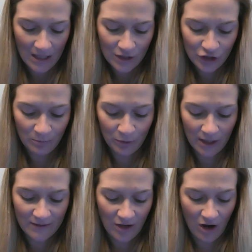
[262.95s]
She
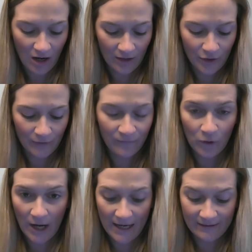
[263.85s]
breathes hard. Her
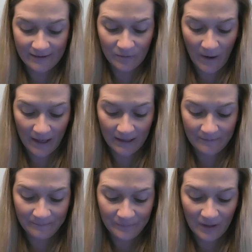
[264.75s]
forehead is
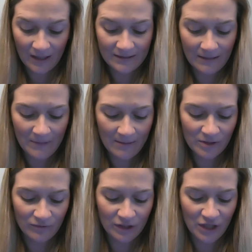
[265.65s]
sweating. I
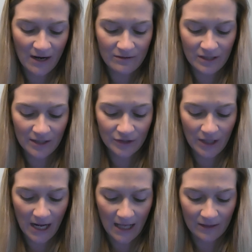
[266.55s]
sometimes reach out and touch her
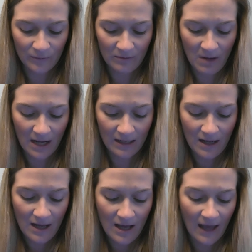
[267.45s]
hand with mine.
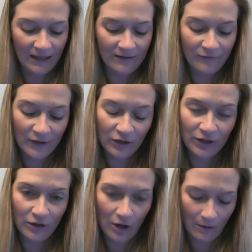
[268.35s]
I can feel her
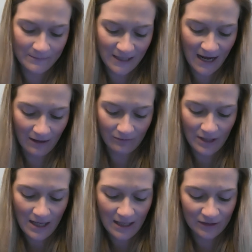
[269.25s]
calm down,
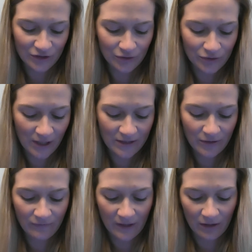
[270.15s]
and she'll trace
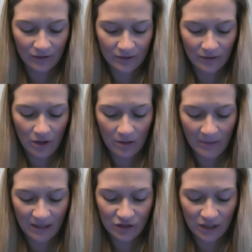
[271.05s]
her fingers along
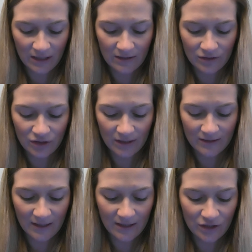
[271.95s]
my cheek,
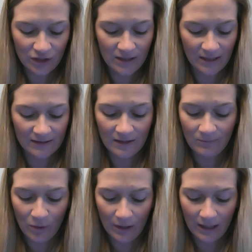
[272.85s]
just like she does in the
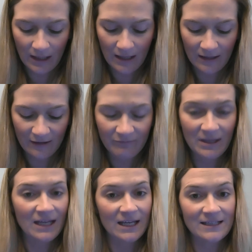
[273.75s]
morning, and give
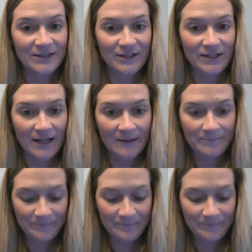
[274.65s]
me a kiss goodnight.